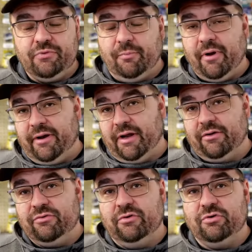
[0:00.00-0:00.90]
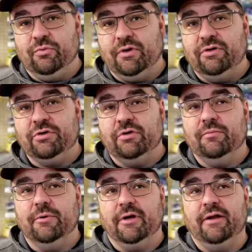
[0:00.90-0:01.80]
depending on the
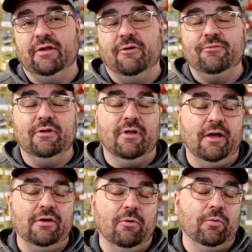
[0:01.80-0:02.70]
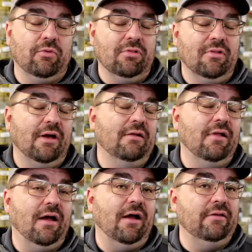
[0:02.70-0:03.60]
situation. But I definitely like going with light
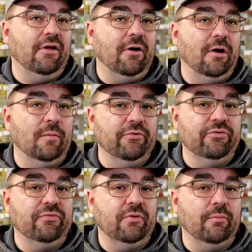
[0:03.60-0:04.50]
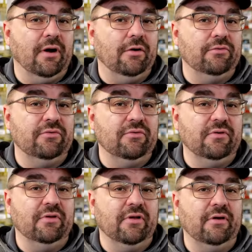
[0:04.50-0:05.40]
line in the harbors for the browns and
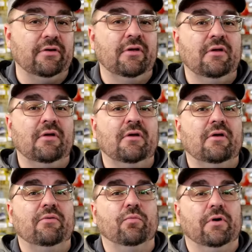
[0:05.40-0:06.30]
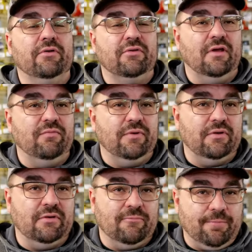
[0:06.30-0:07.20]
steelhead. Once they've
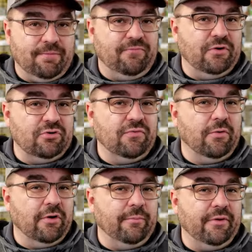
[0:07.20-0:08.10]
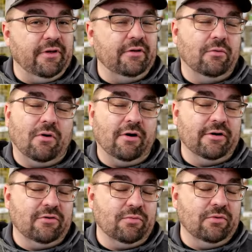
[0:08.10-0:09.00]
been fished for a bit and the water
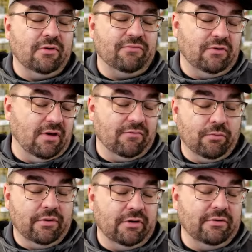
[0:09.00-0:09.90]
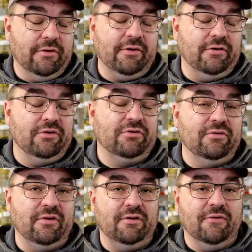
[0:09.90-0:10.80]
gets if you have really clear
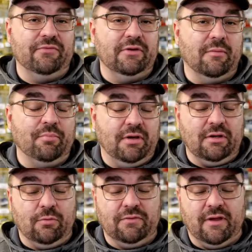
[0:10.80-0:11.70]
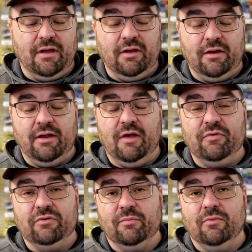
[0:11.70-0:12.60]
conditions, they definitely get picky with that, and
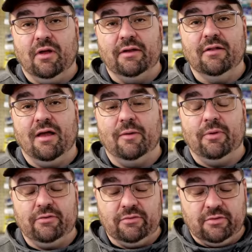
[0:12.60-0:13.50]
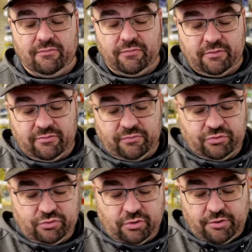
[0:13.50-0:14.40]
having some light line makes a difference for
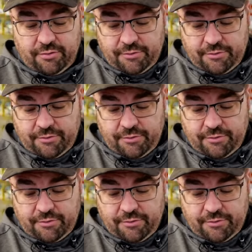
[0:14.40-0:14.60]
sure.